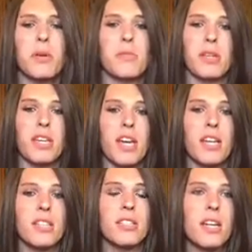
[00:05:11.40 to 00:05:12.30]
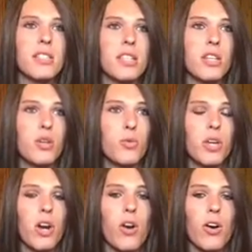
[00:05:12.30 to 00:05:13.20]
public yet, discussing who
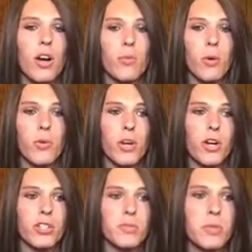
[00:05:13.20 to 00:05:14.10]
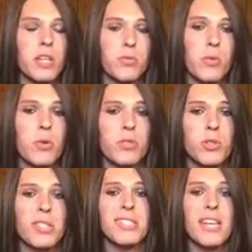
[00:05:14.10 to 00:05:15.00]
we are and what we are, just because we want
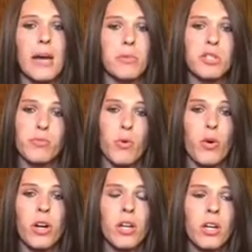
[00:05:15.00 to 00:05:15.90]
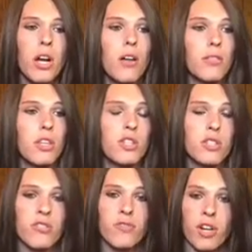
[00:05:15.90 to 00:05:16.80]
to establish more of a
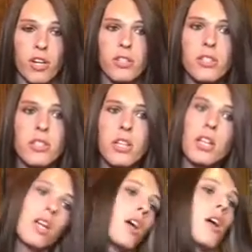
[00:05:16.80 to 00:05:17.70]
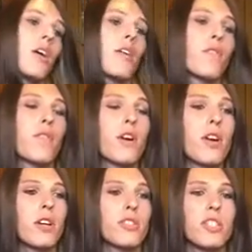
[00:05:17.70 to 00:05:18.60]
relationship first
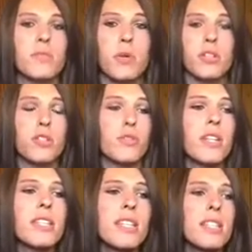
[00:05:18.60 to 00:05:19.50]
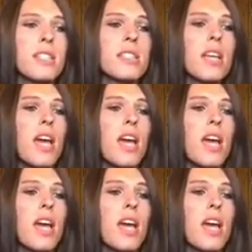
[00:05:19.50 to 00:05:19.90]
for just personal reasons.